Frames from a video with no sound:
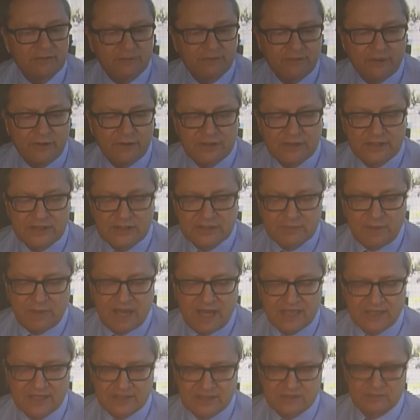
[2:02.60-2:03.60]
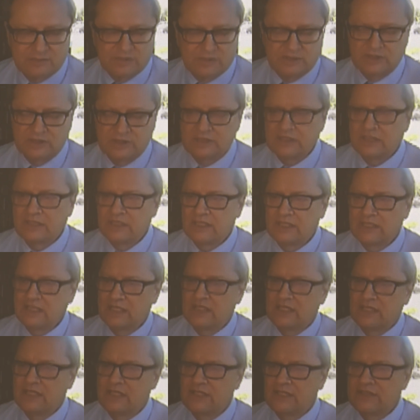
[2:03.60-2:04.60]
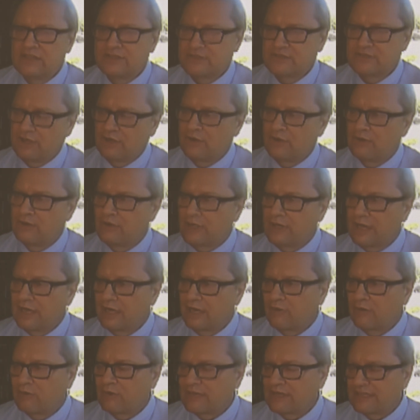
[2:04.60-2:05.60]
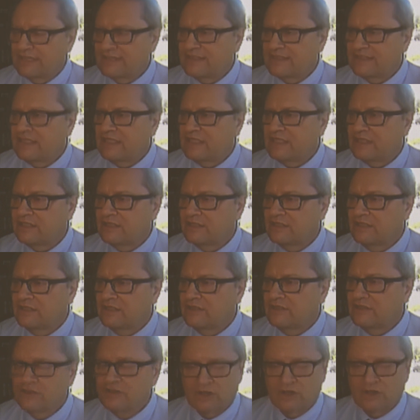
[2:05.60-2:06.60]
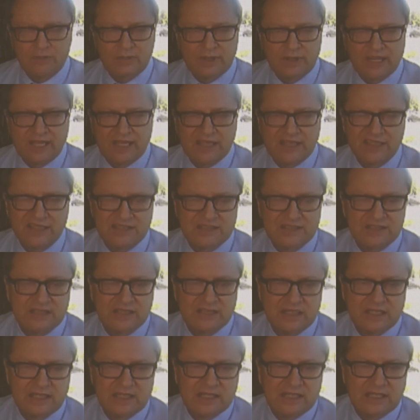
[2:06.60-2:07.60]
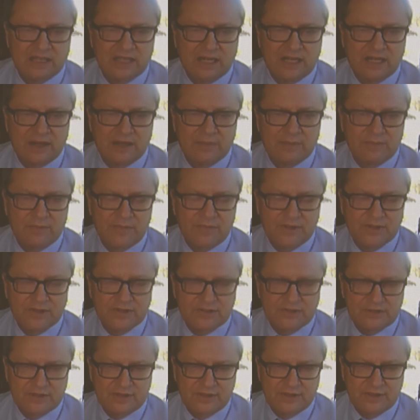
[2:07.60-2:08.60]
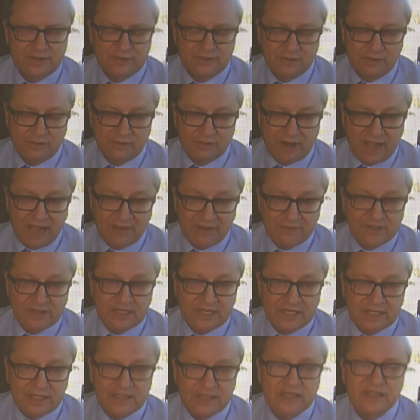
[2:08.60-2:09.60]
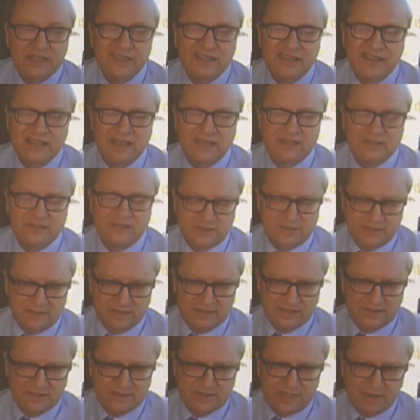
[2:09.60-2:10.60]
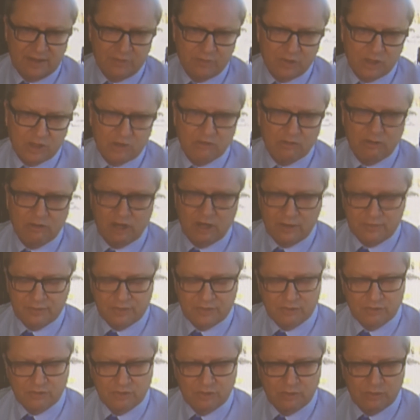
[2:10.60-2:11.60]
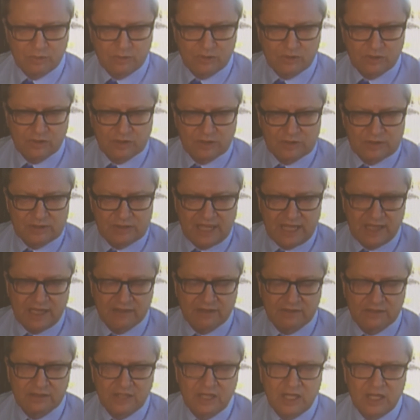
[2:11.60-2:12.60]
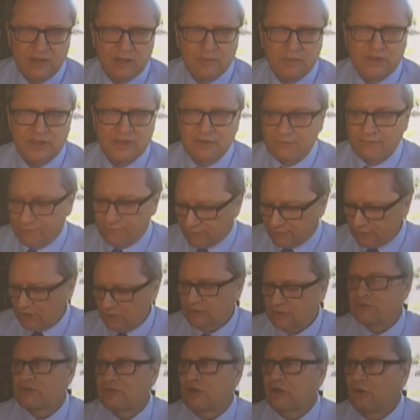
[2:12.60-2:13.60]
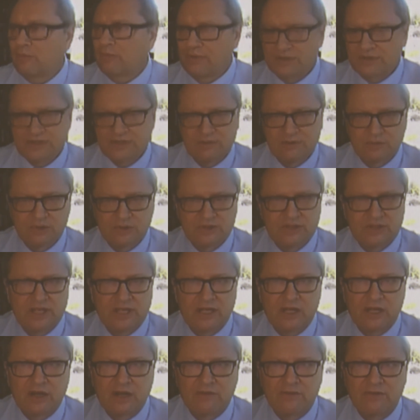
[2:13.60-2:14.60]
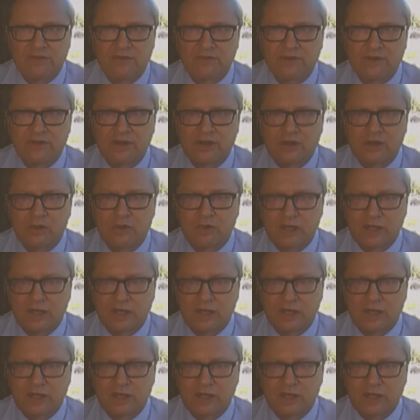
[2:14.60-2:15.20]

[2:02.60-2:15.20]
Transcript: and fully as possible. So when a seed germinates, there's gravity that the stem will grow up, the root will grow down, but then phototropism will take over very